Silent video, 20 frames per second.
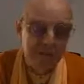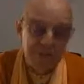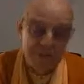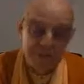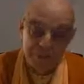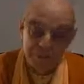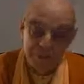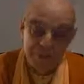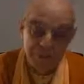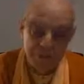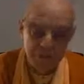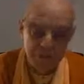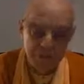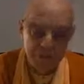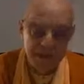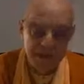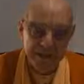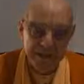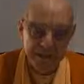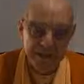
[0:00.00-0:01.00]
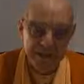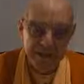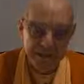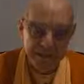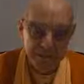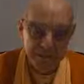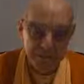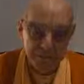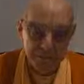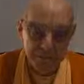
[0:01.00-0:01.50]
spiritual
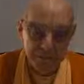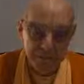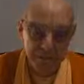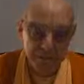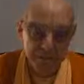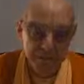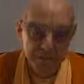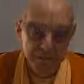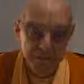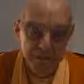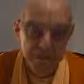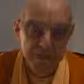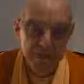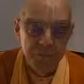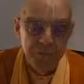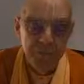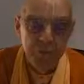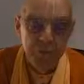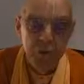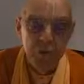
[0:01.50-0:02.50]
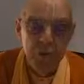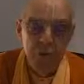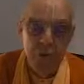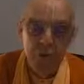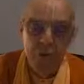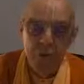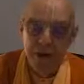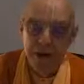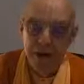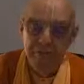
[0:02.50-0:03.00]
activities.
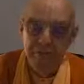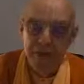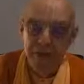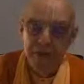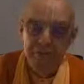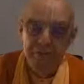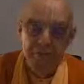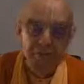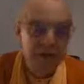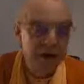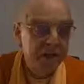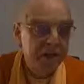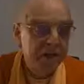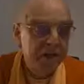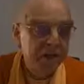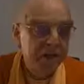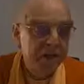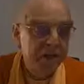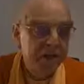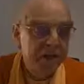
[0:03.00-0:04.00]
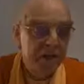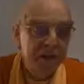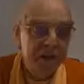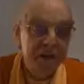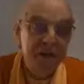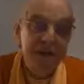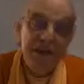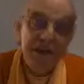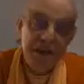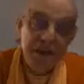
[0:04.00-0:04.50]
Although Mayavadi philosophers are
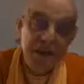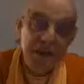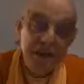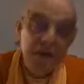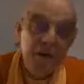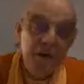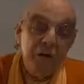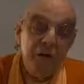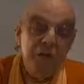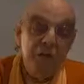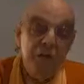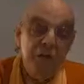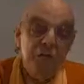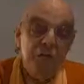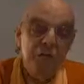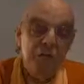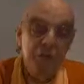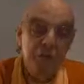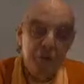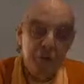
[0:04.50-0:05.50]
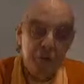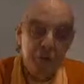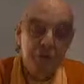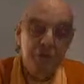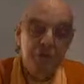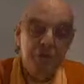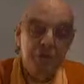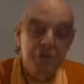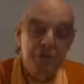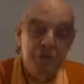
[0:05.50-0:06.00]
very eager to
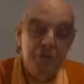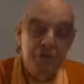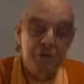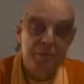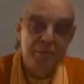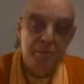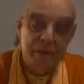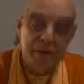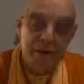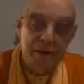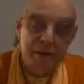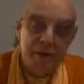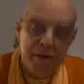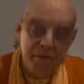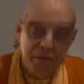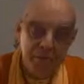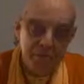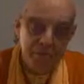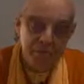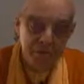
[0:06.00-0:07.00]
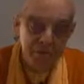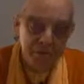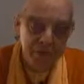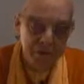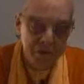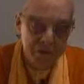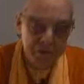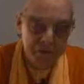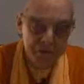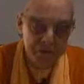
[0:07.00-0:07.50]
merge into the Brahman
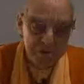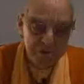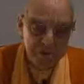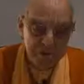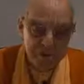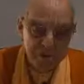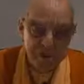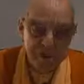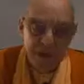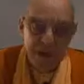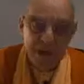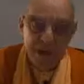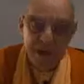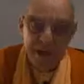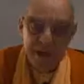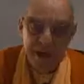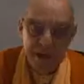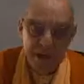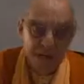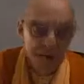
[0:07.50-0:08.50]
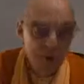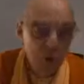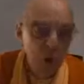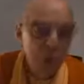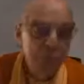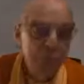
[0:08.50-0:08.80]
effulgence, they have no